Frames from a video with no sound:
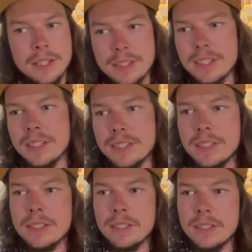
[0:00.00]
the
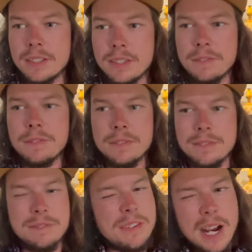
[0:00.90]

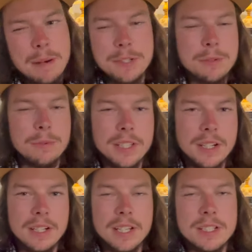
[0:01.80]
vibes were
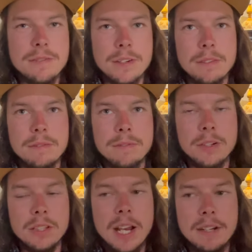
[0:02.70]
there, I guess, for
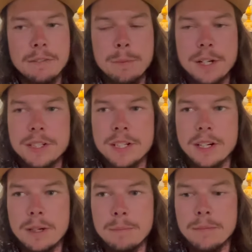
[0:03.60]
a lack of a better
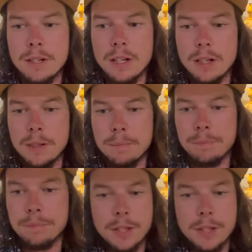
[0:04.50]
term.